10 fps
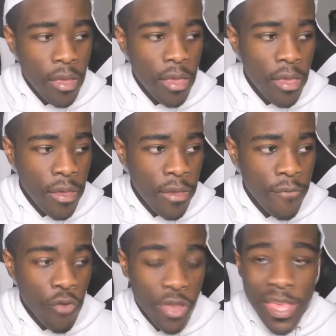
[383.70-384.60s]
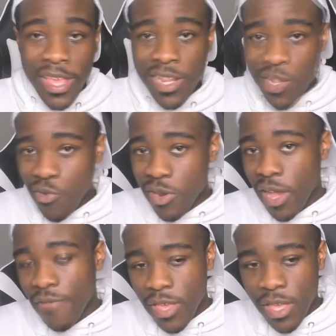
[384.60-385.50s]
eh, for kids or
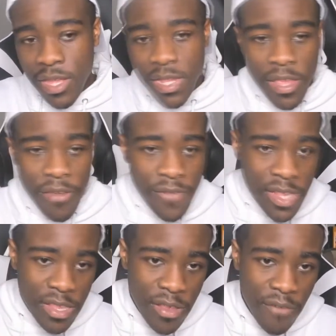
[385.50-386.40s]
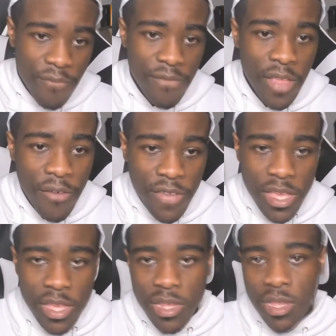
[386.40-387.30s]
not for kids. If it's not for
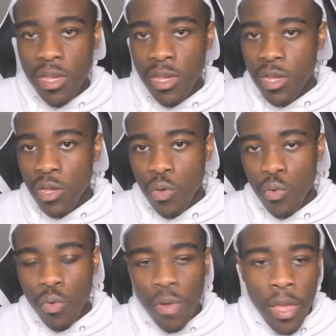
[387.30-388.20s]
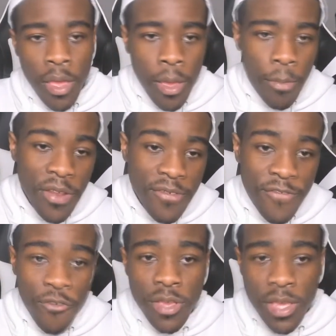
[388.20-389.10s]
kids, cool. But if it's
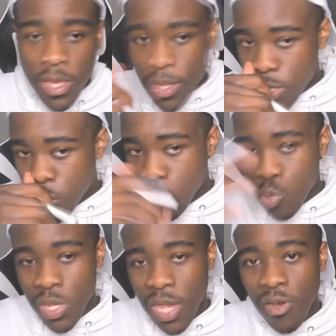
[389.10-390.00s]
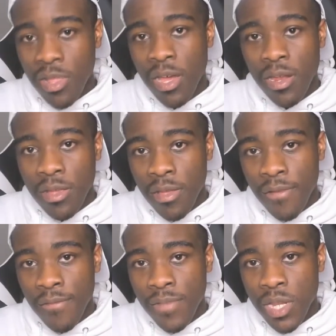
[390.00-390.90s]
for kids, you lose out a lot of
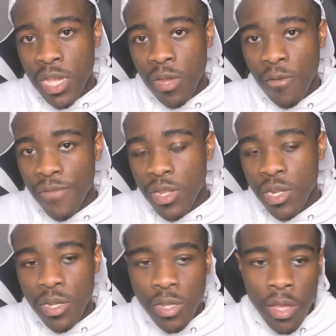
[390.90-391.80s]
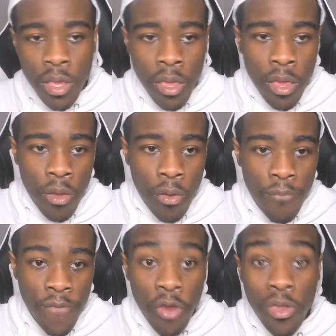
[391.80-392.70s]
channel features,
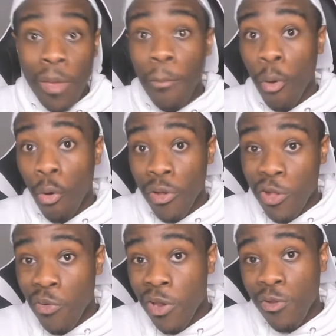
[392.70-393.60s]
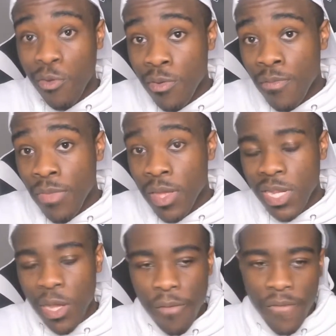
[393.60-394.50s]
very important, critical
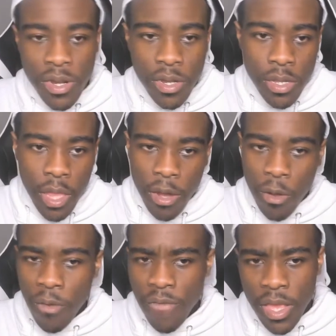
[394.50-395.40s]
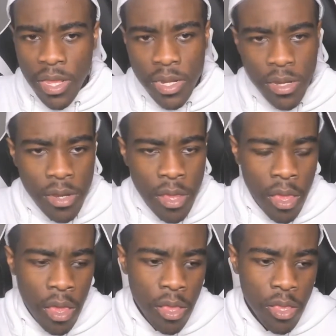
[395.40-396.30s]
channel features like notification.
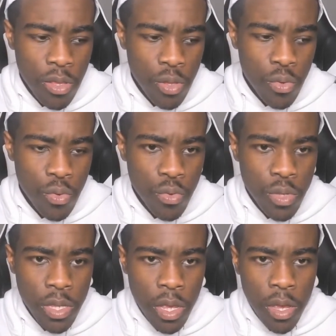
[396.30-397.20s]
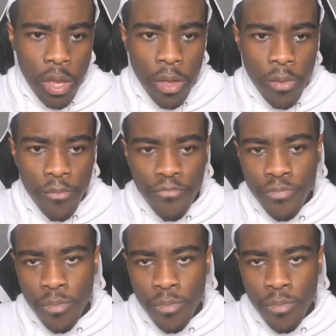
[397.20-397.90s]
You lose um,